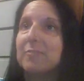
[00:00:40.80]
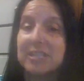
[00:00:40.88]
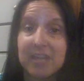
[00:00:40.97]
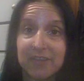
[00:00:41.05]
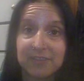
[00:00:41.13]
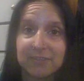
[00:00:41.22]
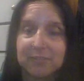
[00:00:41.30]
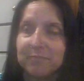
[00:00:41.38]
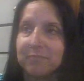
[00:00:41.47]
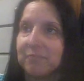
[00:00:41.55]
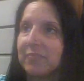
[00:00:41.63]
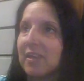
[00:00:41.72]
together.
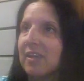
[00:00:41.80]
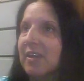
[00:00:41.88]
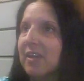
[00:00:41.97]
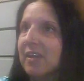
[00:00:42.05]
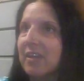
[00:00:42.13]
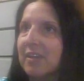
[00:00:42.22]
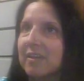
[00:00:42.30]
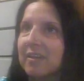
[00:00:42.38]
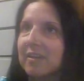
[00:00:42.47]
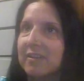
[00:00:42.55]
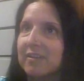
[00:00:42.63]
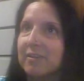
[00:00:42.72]

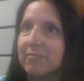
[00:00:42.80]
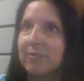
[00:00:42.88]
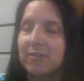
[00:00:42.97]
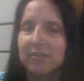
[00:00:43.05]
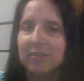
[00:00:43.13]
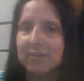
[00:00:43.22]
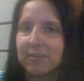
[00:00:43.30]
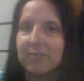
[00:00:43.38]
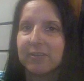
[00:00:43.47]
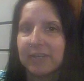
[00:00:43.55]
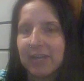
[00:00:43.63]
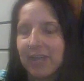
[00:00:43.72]
And if
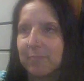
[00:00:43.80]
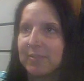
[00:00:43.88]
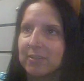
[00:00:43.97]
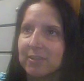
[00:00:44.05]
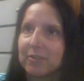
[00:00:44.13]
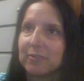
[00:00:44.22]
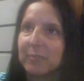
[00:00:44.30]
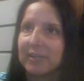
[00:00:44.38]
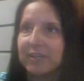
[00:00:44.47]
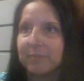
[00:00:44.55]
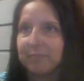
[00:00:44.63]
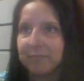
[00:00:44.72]
it had happened a little
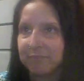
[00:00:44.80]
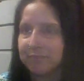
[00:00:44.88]
bit